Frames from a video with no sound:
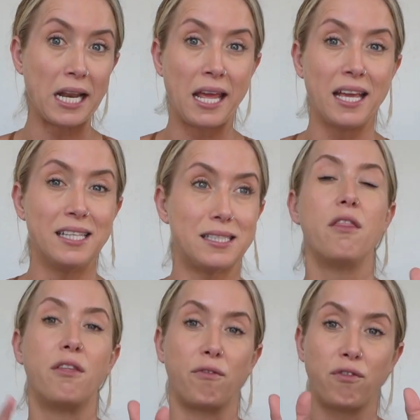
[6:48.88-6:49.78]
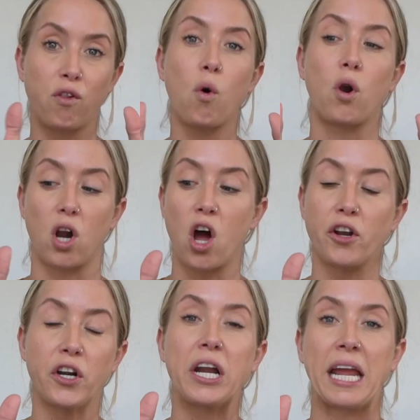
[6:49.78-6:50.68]
is. The floor on
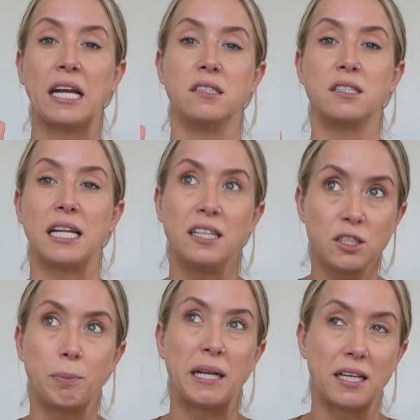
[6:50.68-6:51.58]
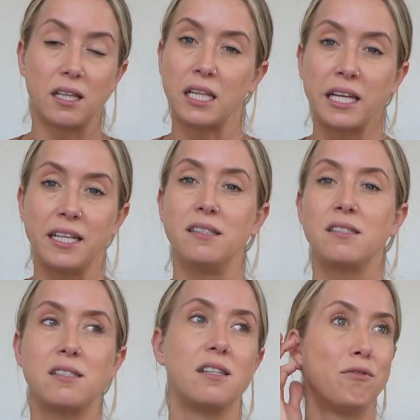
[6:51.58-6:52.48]
her hands, and it's been at
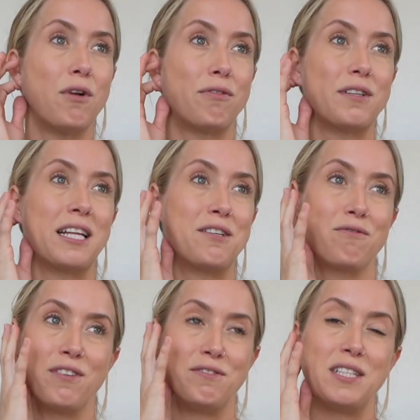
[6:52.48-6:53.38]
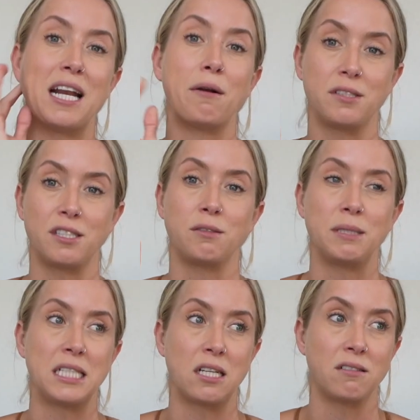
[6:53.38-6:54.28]
least roughly like 15 hours since we
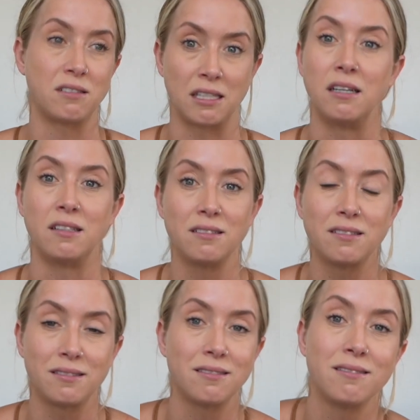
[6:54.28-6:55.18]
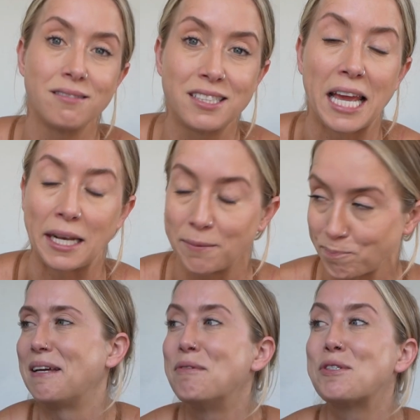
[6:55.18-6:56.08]
did the skating.
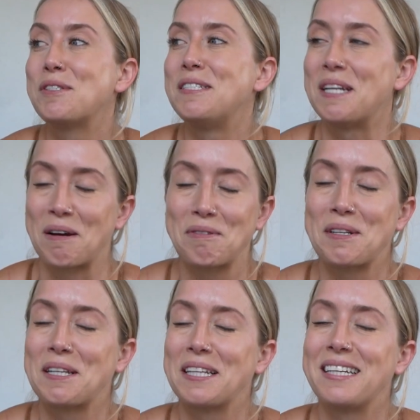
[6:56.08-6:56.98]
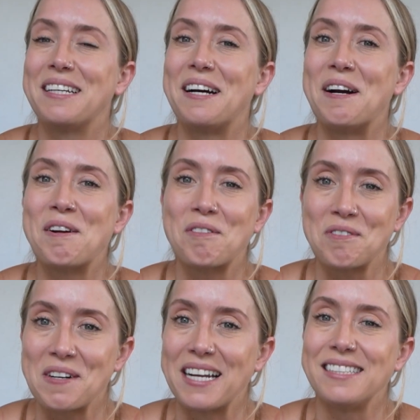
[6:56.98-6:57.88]
It was definitely
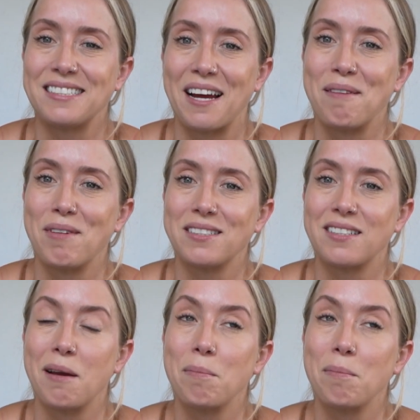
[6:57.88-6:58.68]
a great.